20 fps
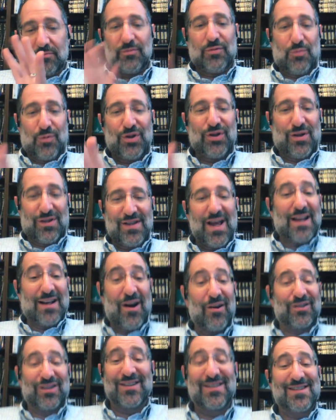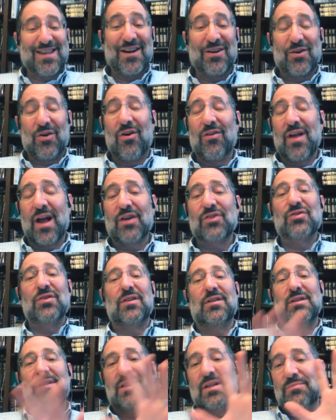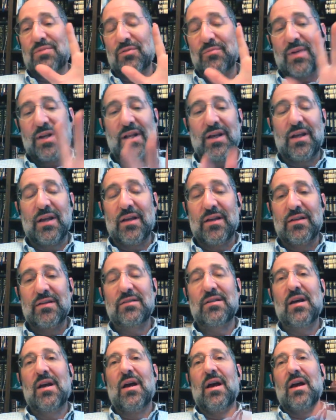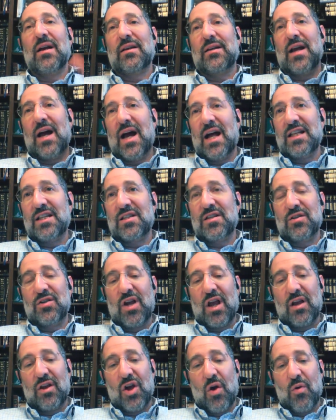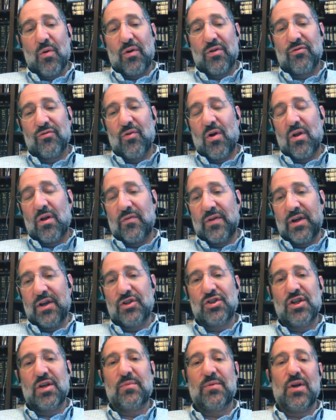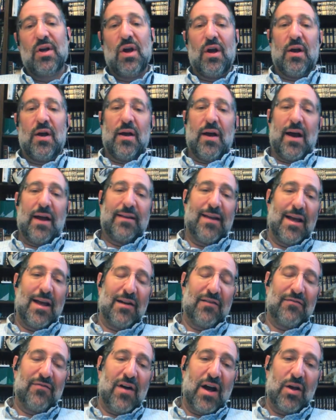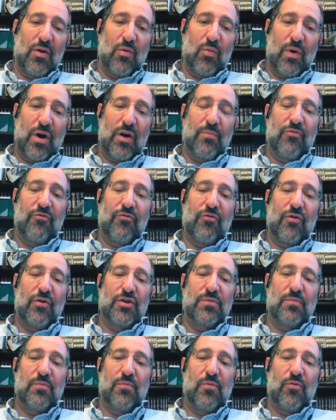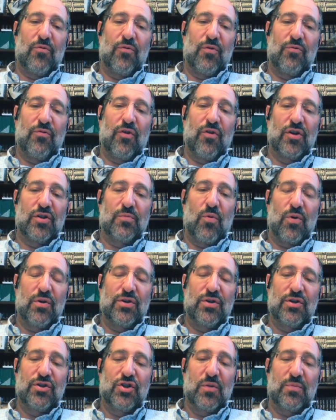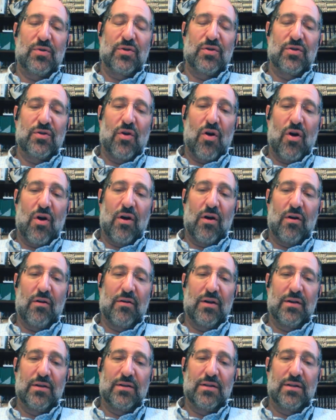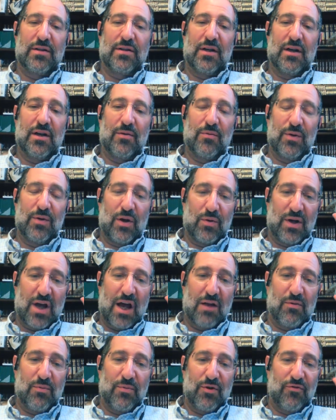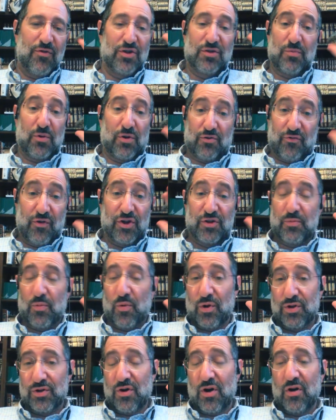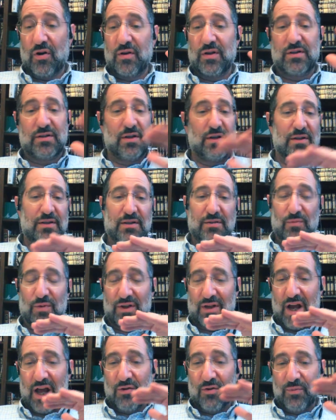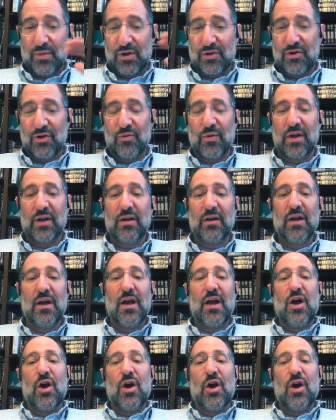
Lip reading: It's not hard to understand at all, actually. The simple meaning is God's going through all of Egypt, Identifying where firstborns Egyptians are is God will firstborns are is what God will be doing.